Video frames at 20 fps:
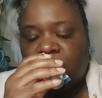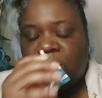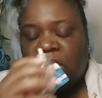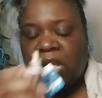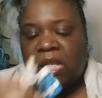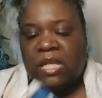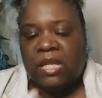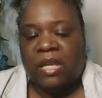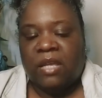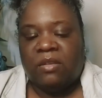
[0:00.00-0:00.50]

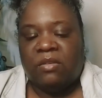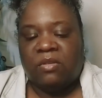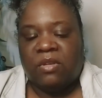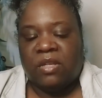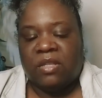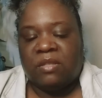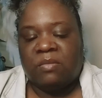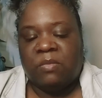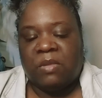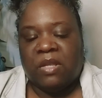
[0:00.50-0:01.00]
And yeah, you
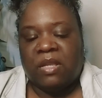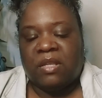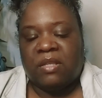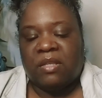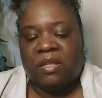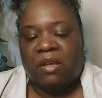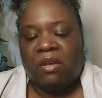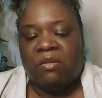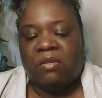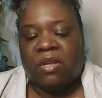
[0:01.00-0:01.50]
can smell the
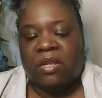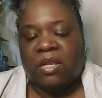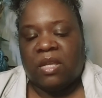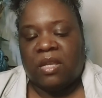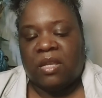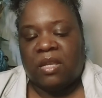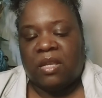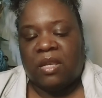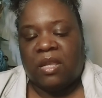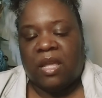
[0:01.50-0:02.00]

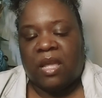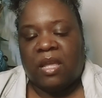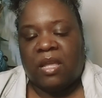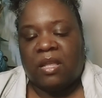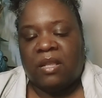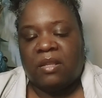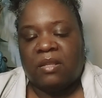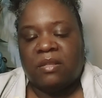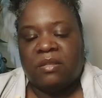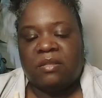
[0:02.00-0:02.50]
coconut in that.
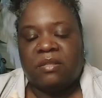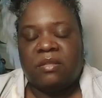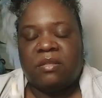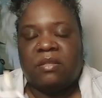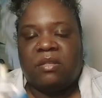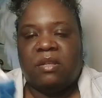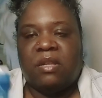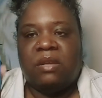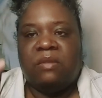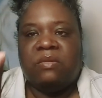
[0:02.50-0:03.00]

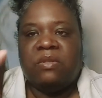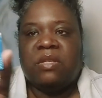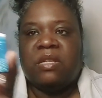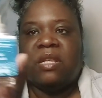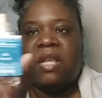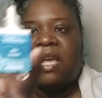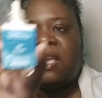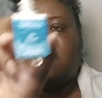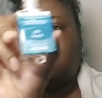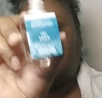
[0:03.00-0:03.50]
So that was a
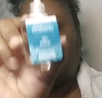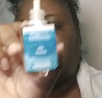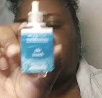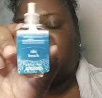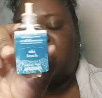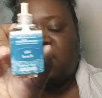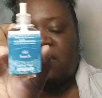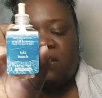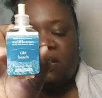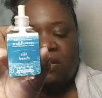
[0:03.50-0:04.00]
nice
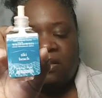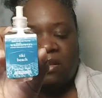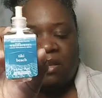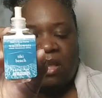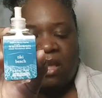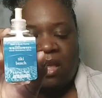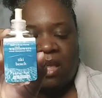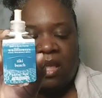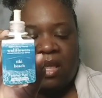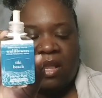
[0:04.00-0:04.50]
scent.
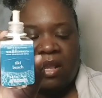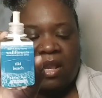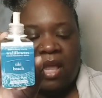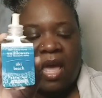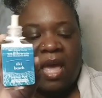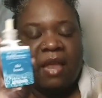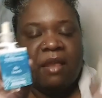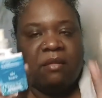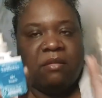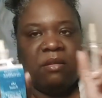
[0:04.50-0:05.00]
And
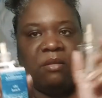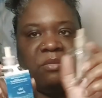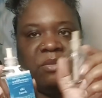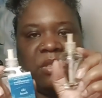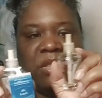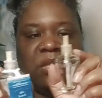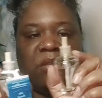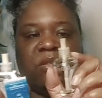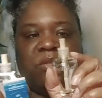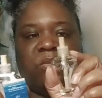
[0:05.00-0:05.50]
I don't know
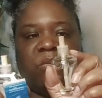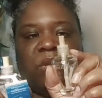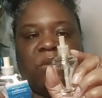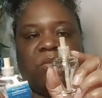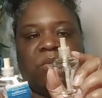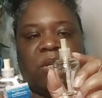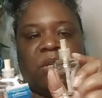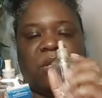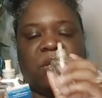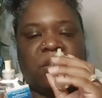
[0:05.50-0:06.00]
what this
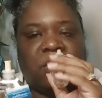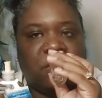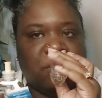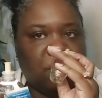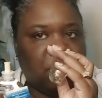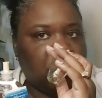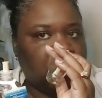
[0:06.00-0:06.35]
one was,